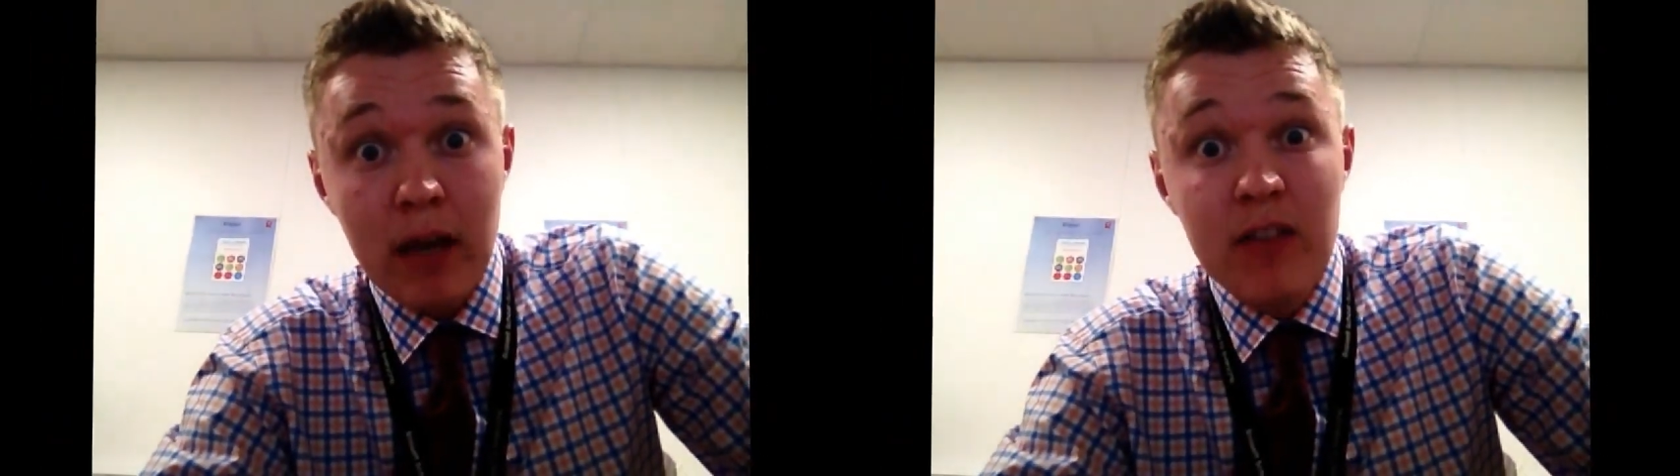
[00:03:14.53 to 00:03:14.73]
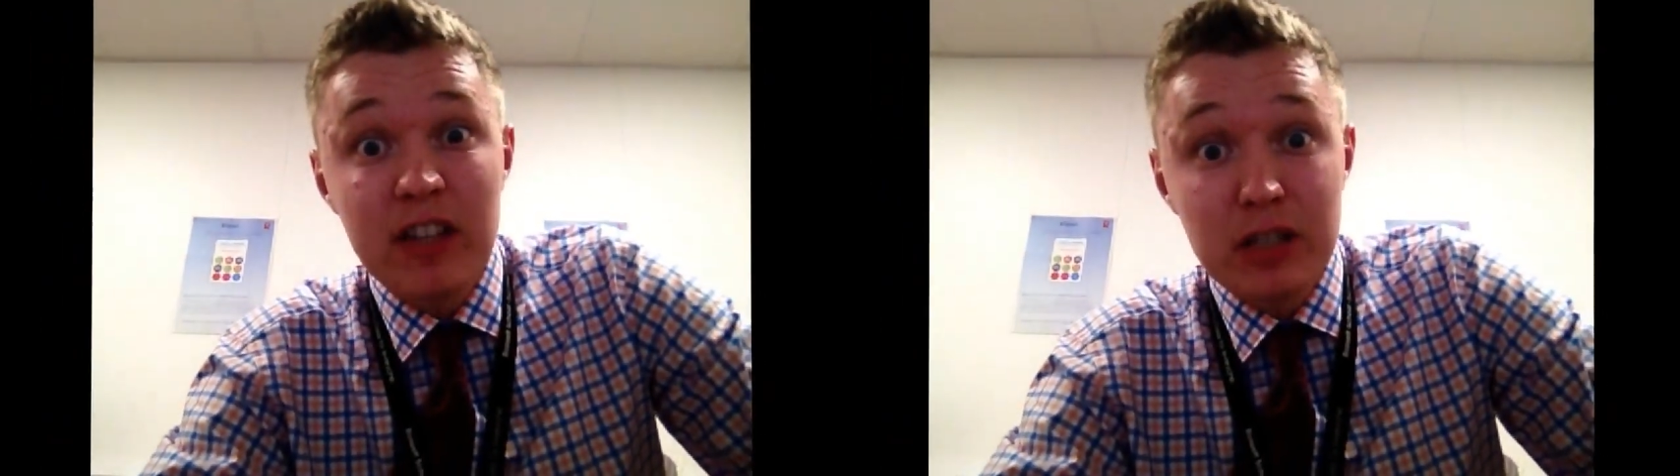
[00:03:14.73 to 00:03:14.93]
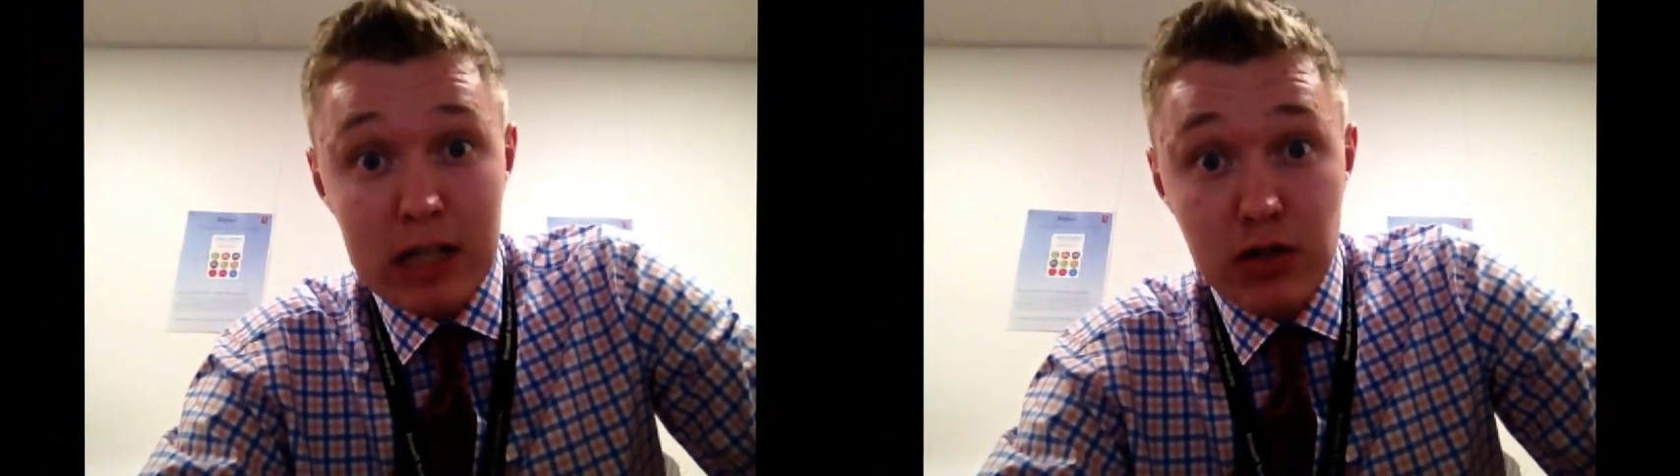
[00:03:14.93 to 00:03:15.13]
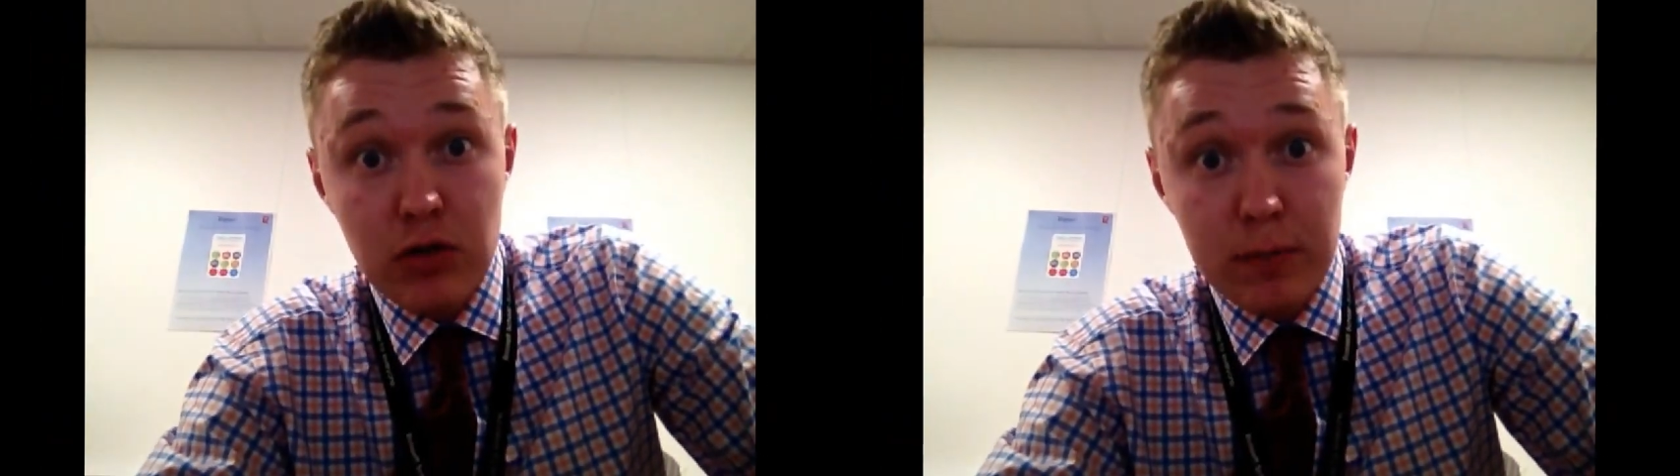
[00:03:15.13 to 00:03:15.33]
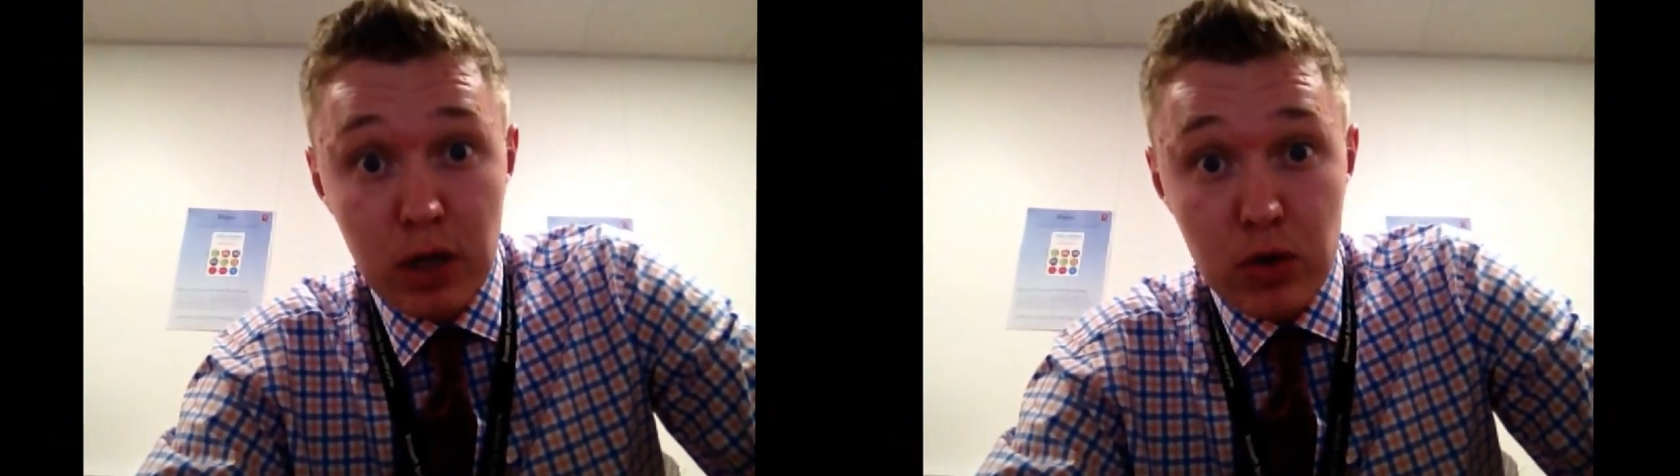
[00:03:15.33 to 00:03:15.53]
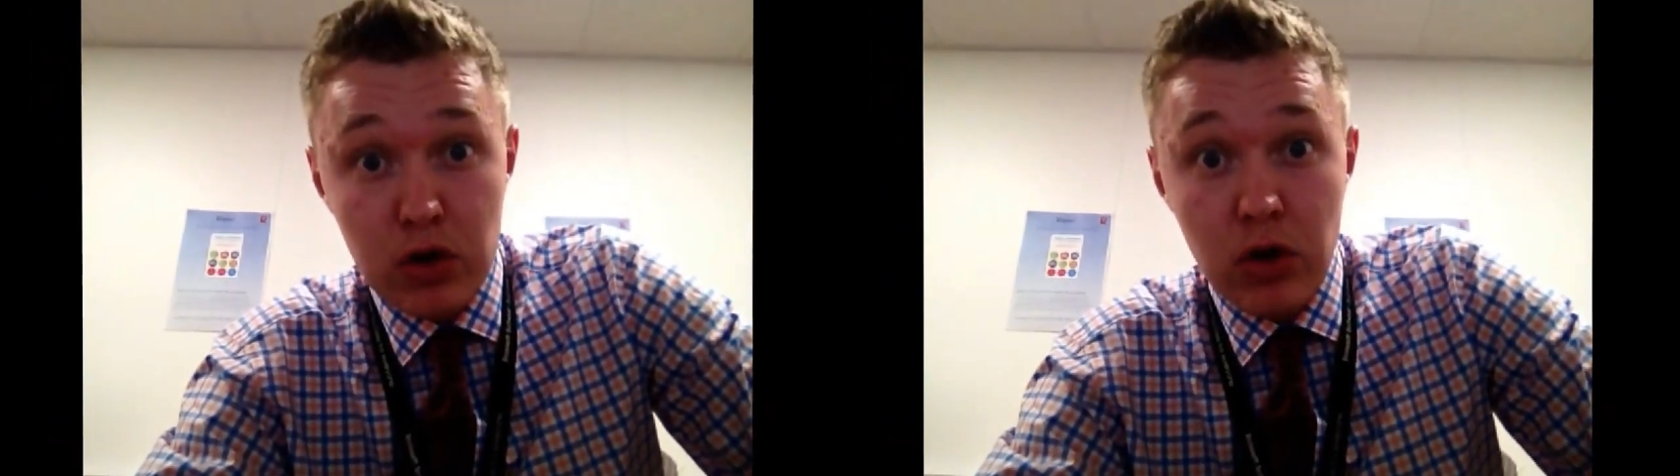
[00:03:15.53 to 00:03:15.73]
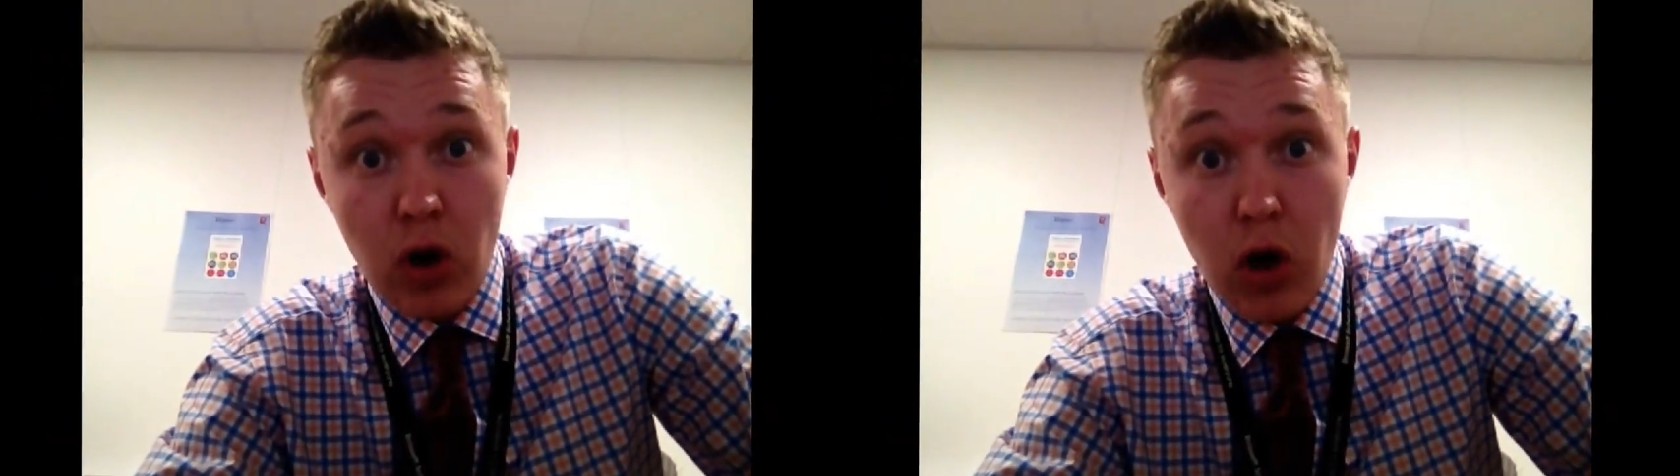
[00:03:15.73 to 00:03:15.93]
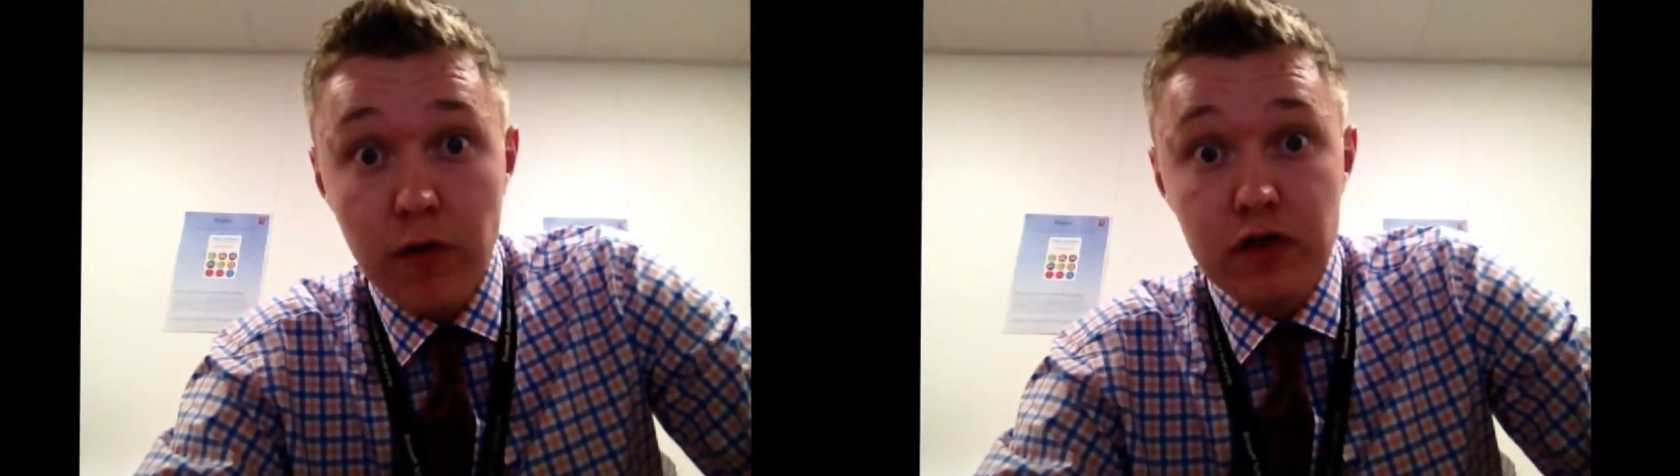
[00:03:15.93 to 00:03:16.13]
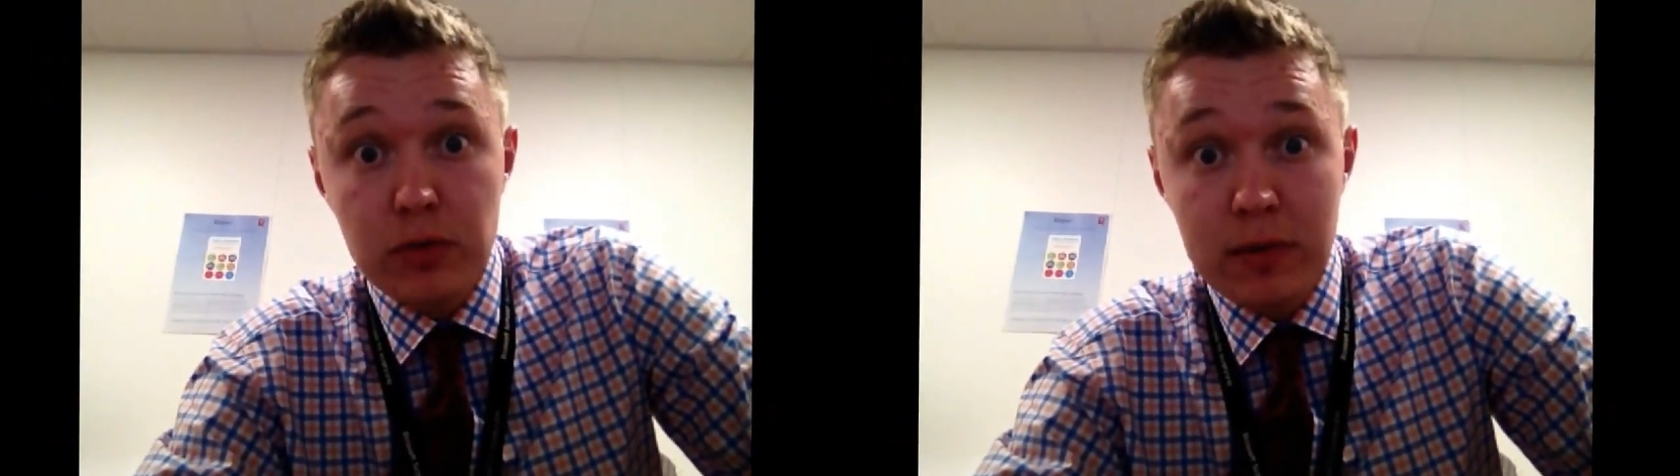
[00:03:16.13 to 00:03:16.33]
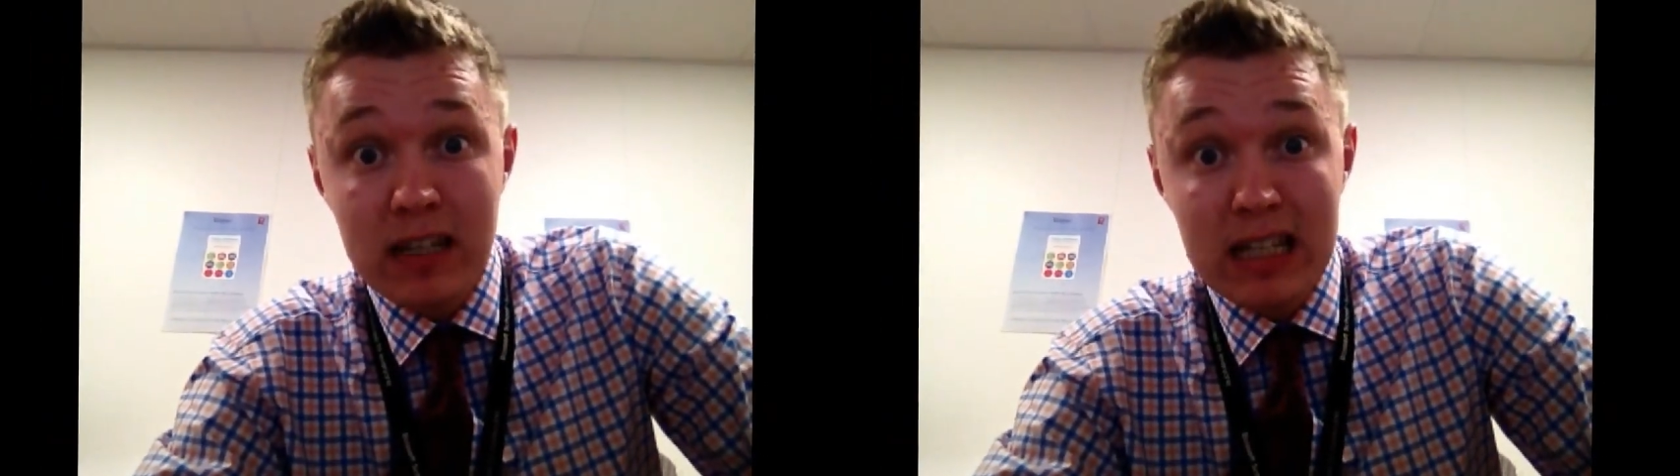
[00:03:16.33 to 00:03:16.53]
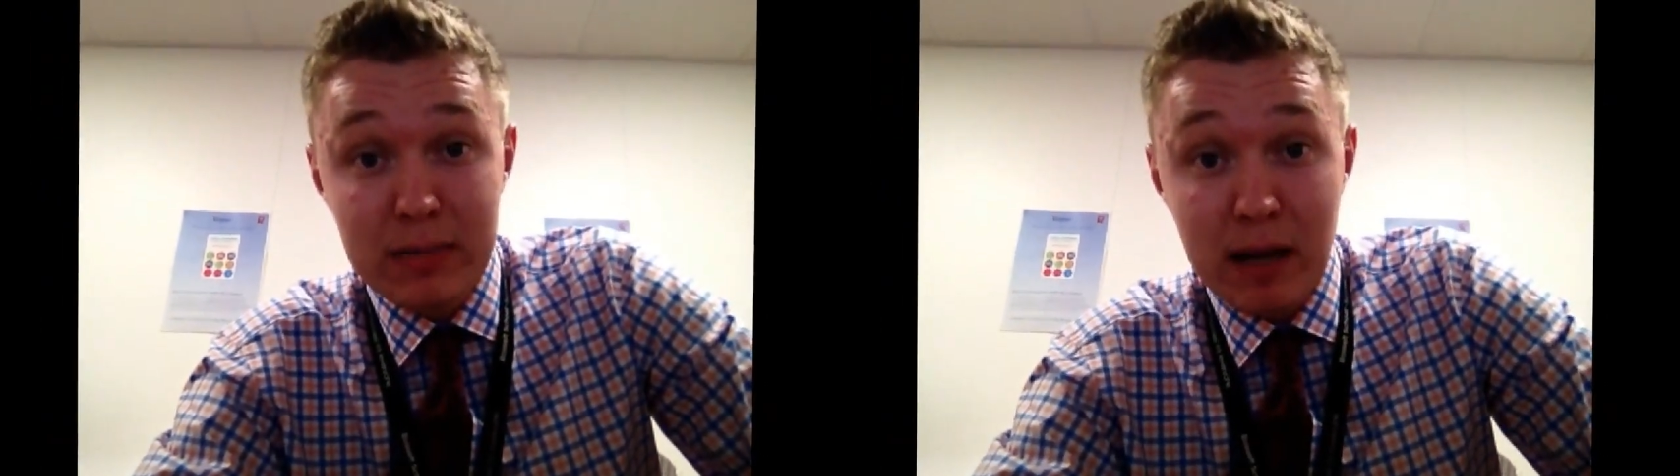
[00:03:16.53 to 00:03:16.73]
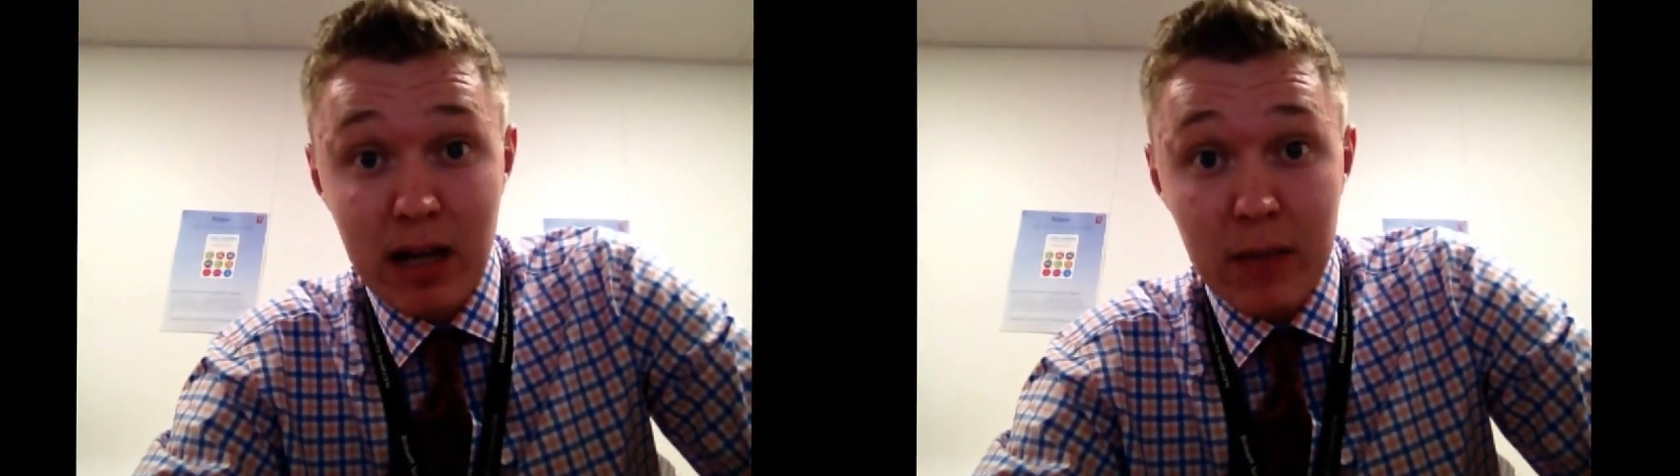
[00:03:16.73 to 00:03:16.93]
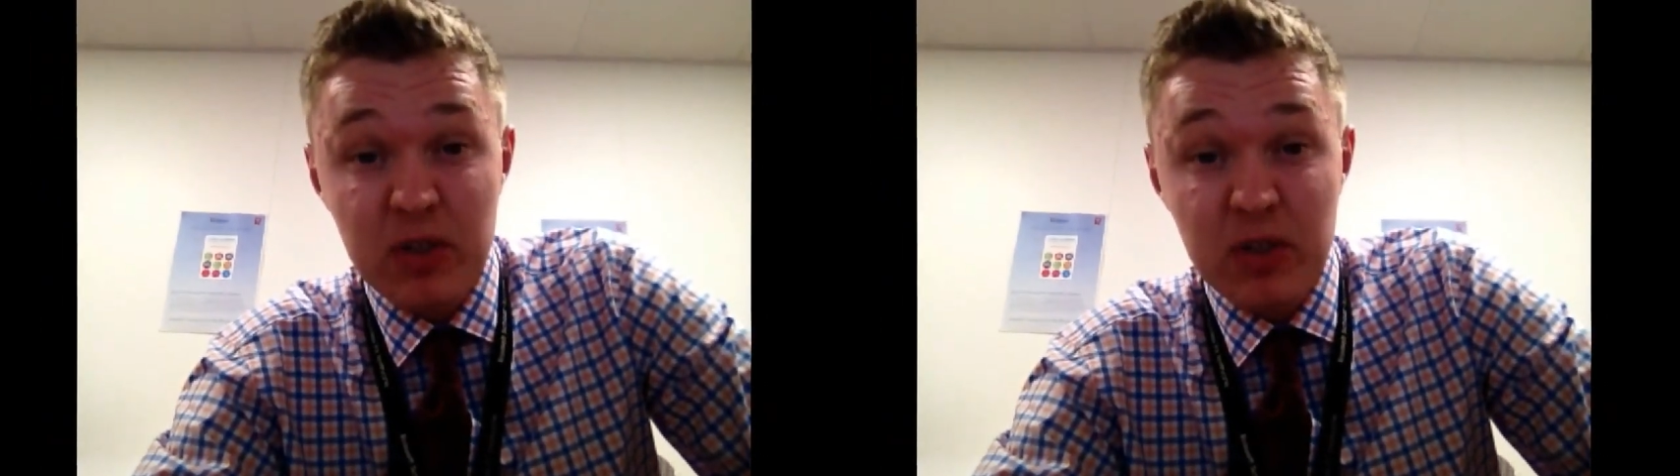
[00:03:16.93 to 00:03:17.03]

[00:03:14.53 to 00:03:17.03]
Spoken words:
the distribution of some of these biomes.